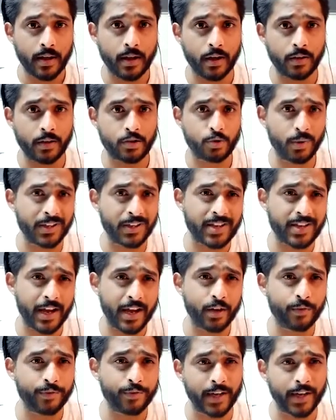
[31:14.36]
Towards the end
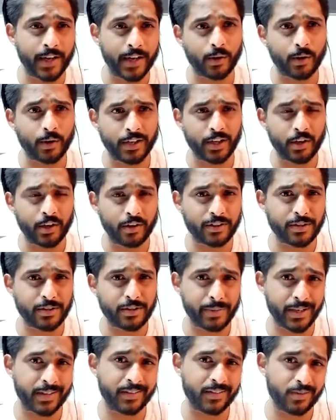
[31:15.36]
of it, I thought he looked a
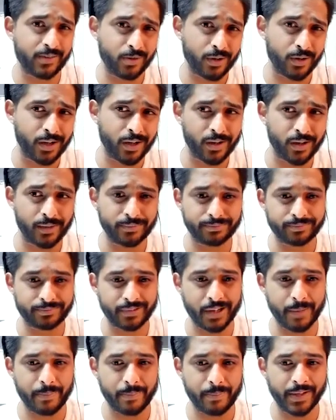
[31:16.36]

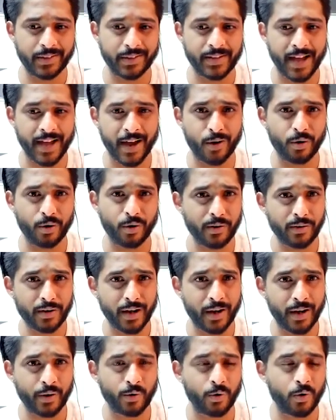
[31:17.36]
bit down. I
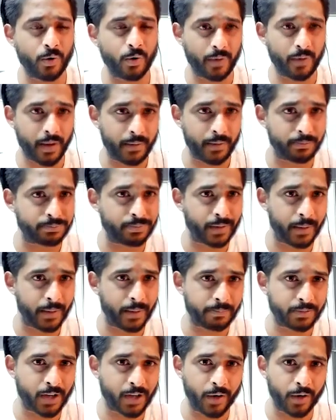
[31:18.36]
don't know. I
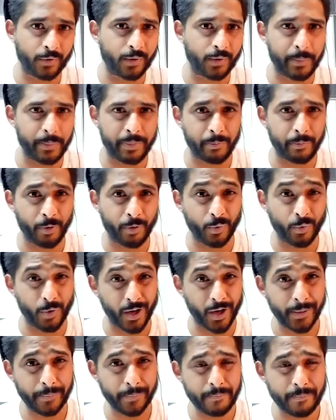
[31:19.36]
can't really pinpoint
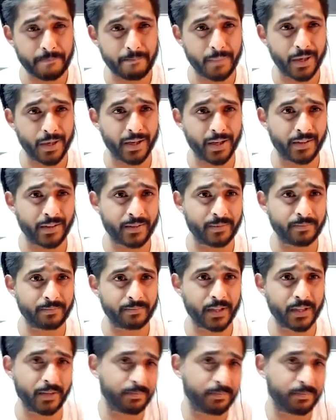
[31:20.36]
why, but
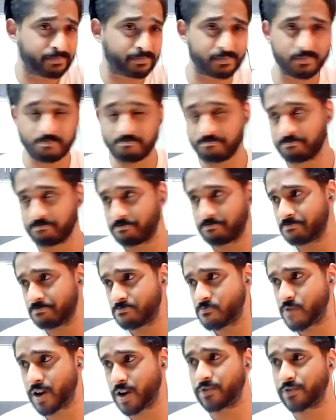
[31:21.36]
yeah,
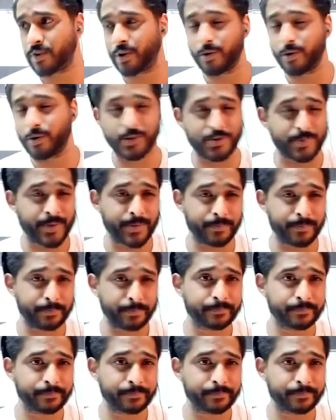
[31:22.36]
Rashford always, man.